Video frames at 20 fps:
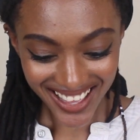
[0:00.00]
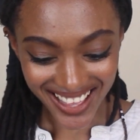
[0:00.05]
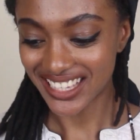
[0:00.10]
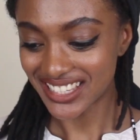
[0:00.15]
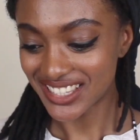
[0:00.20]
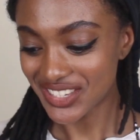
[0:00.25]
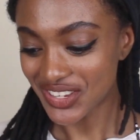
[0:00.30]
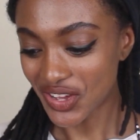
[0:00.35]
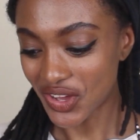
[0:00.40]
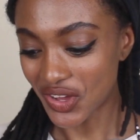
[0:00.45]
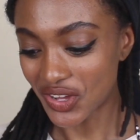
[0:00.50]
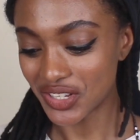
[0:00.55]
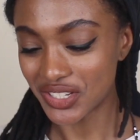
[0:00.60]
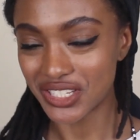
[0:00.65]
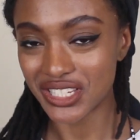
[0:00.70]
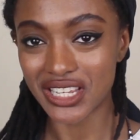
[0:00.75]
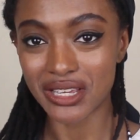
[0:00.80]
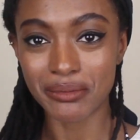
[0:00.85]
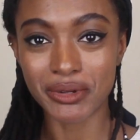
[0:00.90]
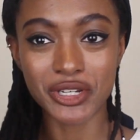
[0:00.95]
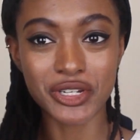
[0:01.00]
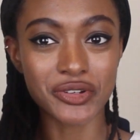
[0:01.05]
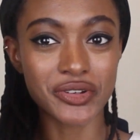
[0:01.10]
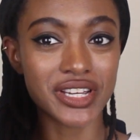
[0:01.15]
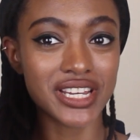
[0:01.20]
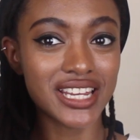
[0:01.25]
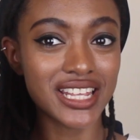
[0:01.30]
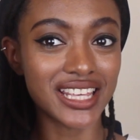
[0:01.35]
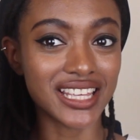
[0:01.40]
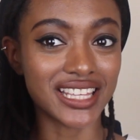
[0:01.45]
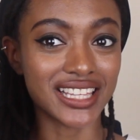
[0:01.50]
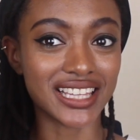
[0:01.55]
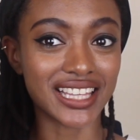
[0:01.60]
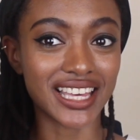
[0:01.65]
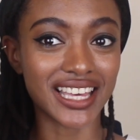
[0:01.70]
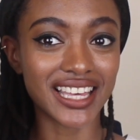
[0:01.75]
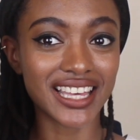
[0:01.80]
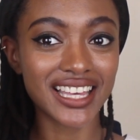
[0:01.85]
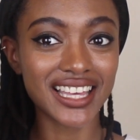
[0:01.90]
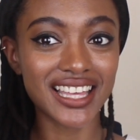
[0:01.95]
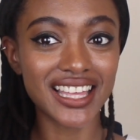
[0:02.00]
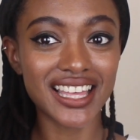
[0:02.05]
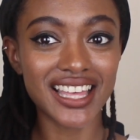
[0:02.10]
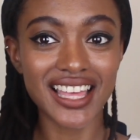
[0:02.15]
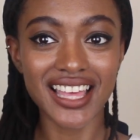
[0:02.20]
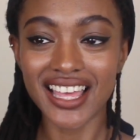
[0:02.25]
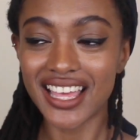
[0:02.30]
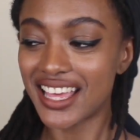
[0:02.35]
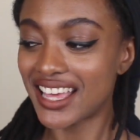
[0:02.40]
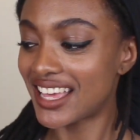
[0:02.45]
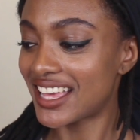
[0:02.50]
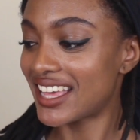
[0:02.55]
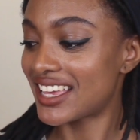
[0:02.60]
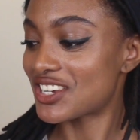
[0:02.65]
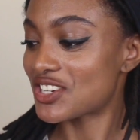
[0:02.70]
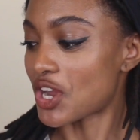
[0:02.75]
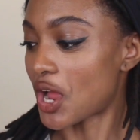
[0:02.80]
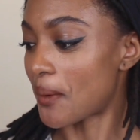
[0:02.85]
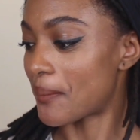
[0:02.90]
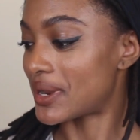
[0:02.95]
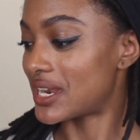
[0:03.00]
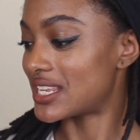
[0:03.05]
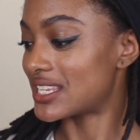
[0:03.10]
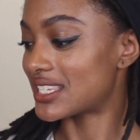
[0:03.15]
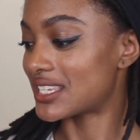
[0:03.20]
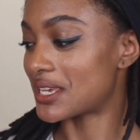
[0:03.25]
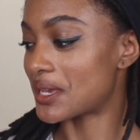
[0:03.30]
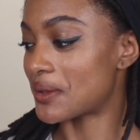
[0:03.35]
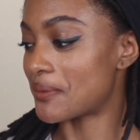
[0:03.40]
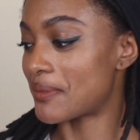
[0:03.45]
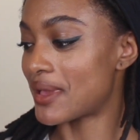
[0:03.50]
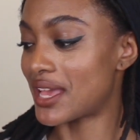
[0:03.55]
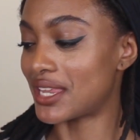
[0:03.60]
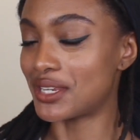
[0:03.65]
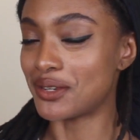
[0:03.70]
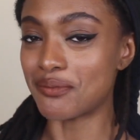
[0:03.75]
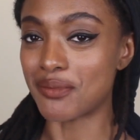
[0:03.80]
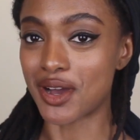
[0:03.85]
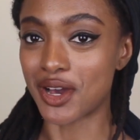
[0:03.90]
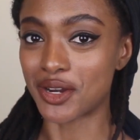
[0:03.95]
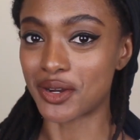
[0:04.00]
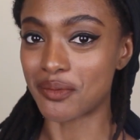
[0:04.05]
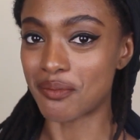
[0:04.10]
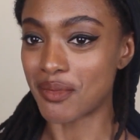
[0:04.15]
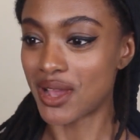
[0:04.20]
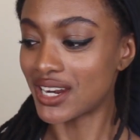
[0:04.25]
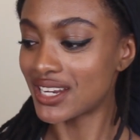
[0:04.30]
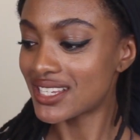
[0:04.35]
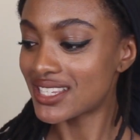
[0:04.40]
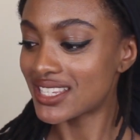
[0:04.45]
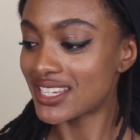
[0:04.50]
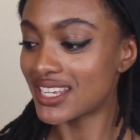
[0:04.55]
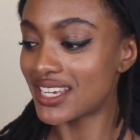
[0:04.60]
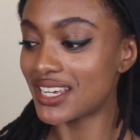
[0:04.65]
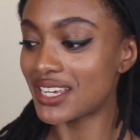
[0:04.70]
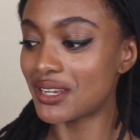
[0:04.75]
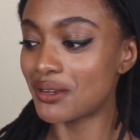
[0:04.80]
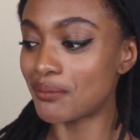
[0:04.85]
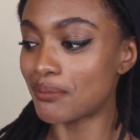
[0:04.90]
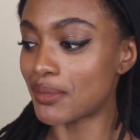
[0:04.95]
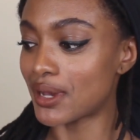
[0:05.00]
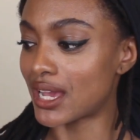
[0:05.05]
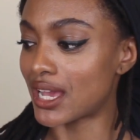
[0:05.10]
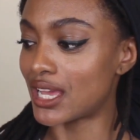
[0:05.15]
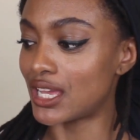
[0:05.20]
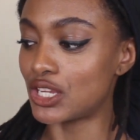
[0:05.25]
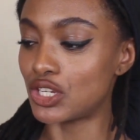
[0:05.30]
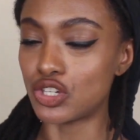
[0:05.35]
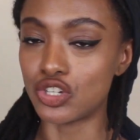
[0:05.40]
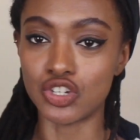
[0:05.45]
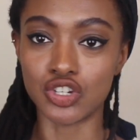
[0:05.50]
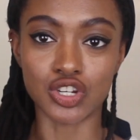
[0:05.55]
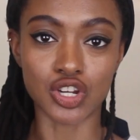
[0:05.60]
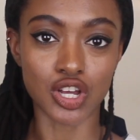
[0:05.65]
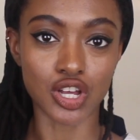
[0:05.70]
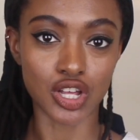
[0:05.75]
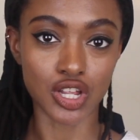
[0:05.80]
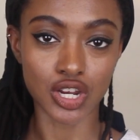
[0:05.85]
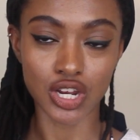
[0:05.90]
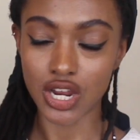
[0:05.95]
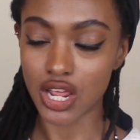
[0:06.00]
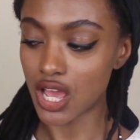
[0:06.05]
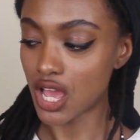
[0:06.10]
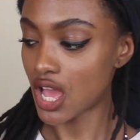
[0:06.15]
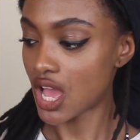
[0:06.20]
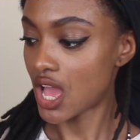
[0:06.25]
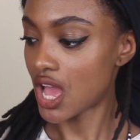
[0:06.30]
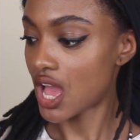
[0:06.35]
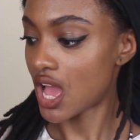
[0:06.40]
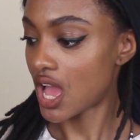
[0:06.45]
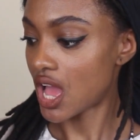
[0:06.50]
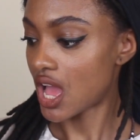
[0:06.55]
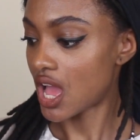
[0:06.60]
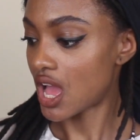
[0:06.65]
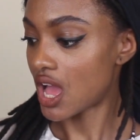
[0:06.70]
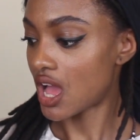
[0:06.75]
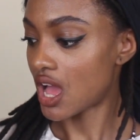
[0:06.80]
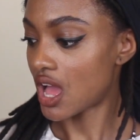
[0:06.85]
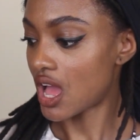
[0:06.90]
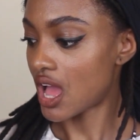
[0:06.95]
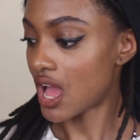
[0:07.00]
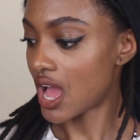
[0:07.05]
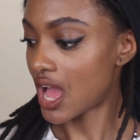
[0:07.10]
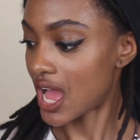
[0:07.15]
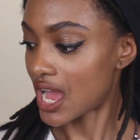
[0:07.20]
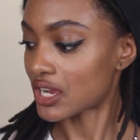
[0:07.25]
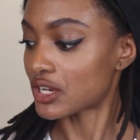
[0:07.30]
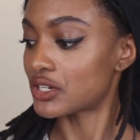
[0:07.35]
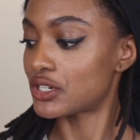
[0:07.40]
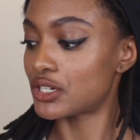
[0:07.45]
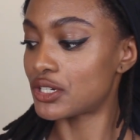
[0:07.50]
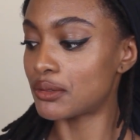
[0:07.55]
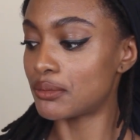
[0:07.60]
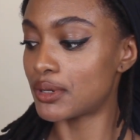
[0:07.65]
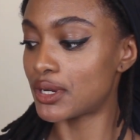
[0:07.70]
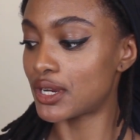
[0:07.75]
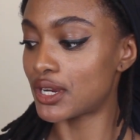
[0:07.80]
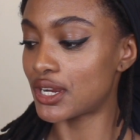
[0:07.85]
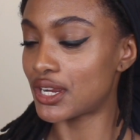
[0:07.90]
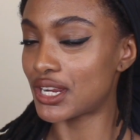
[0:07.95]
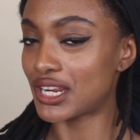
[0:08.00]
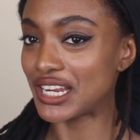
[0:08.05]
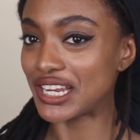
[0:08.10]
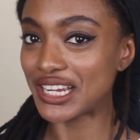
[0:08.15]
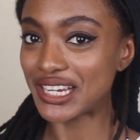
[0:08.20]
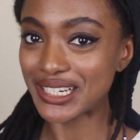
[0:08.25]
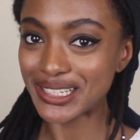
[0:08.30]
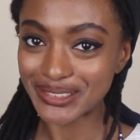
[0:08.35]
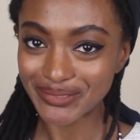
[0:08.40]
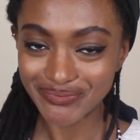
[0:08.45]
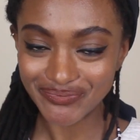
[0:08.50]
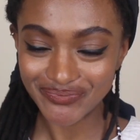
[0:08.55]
It's called Imagery and Healing, Shamanism and Modern Medicine by Jeanne Achterberg.